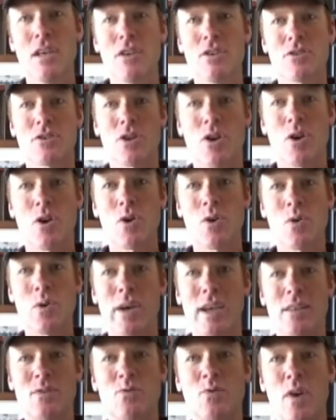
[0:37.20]
so
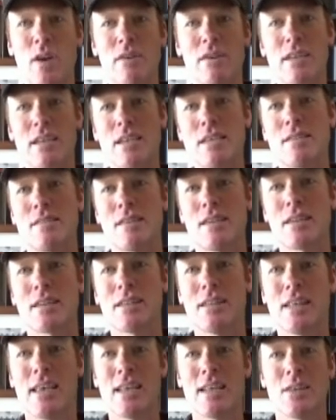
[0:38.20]
it's very easy to
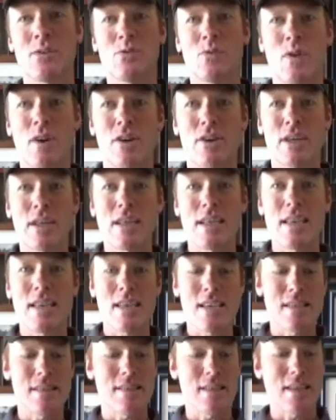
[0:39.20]
clean, it's very
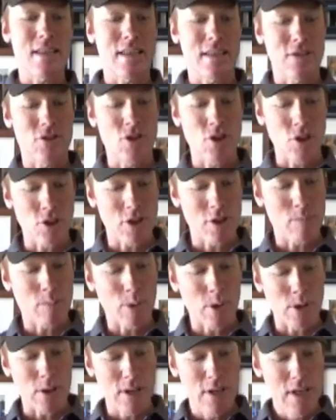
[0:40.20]
easy and
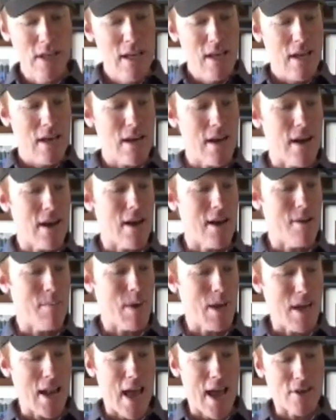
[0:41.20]
durable,
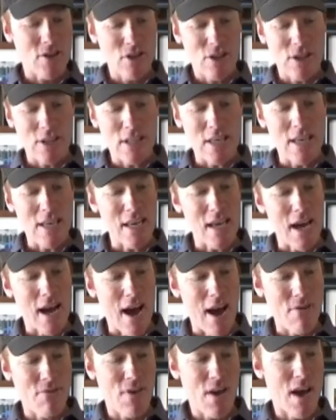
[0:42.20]
and actually
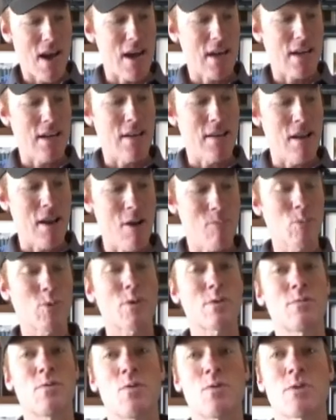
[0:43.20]
I've had a
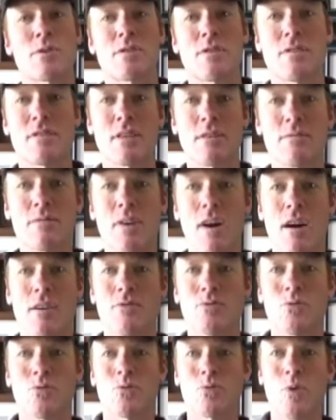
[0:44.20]
number of horses that have
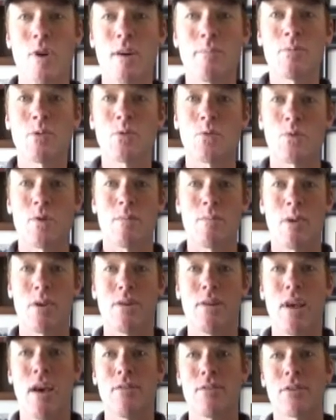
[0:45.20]
gotten rubs from
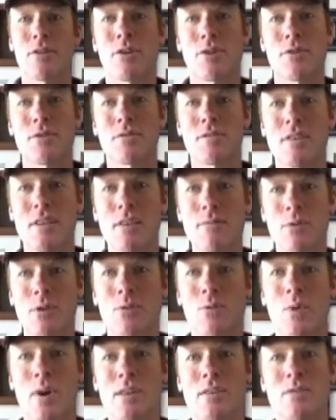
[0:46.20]
their leather girths,
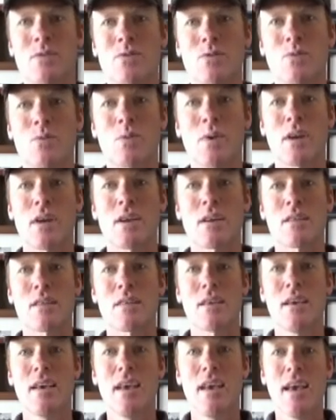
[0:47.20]
even ones
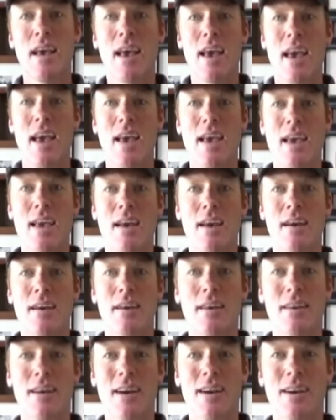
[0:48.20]
with
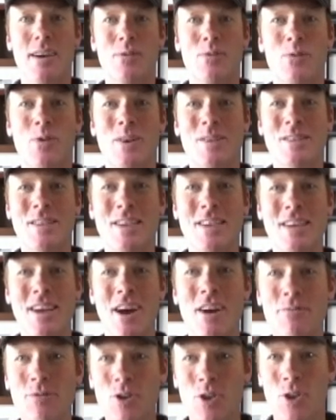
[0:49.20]
a fuzzy
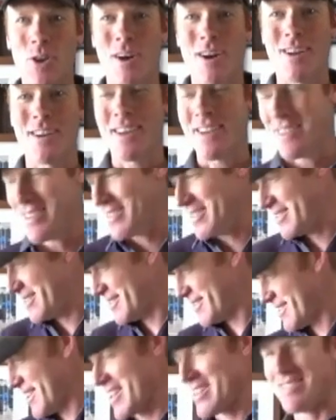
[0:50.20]
cover on it, and
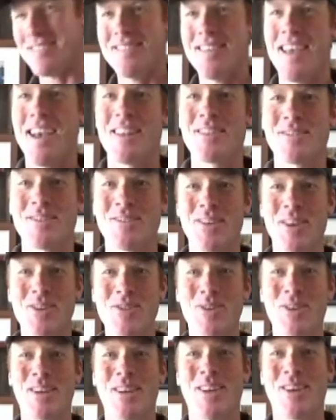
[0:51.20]
that's Hansel that
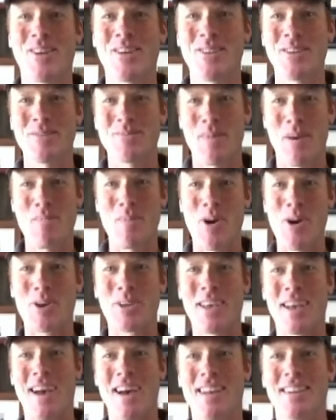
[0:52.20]
you can hear, that's my barn
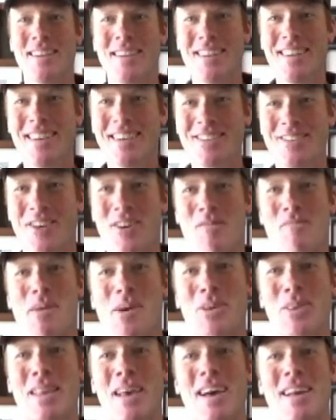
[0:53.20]
cat, sorry
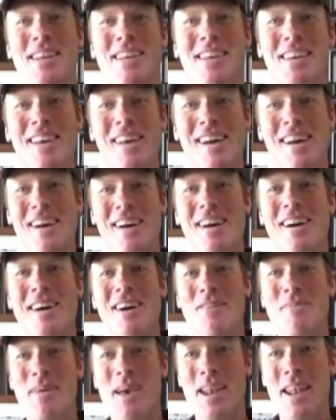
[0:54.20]
about that.
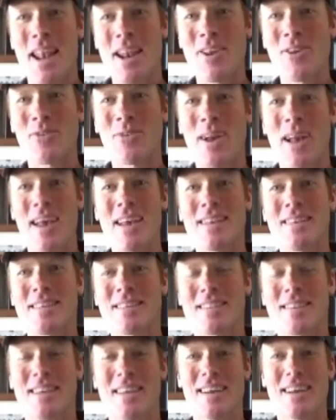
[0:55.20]
At any
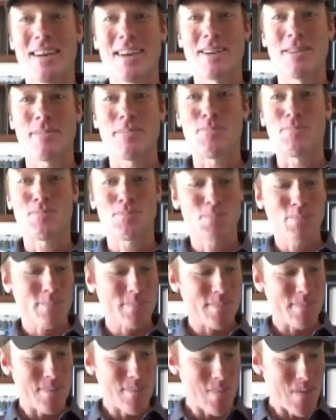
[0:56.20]
rate,
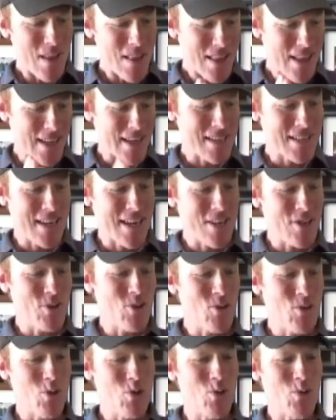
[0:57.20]
like I said,
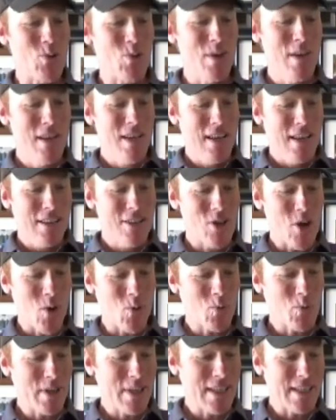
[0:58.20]
you
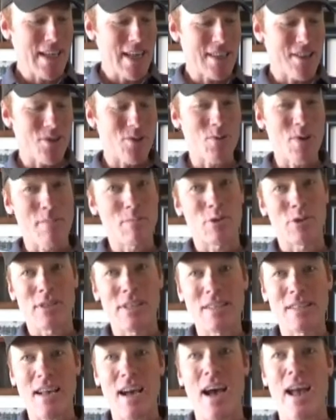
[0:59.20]
don't really get the rubs, or at
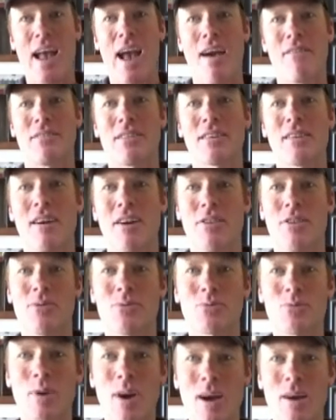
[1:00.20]
least I haven't gotten
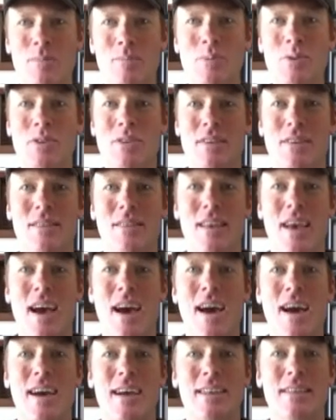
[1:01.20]
the rubs
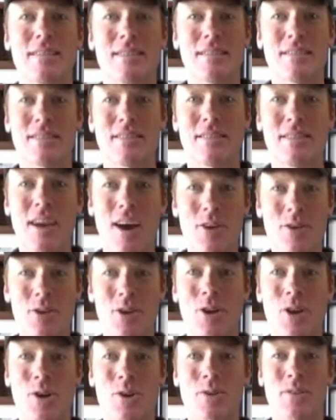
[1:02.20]
that other
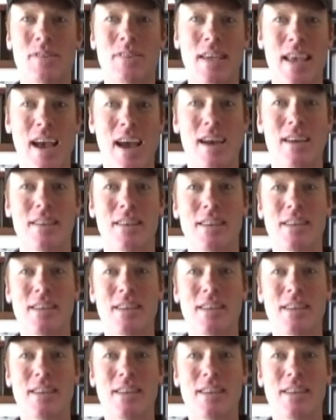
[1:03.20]
girths can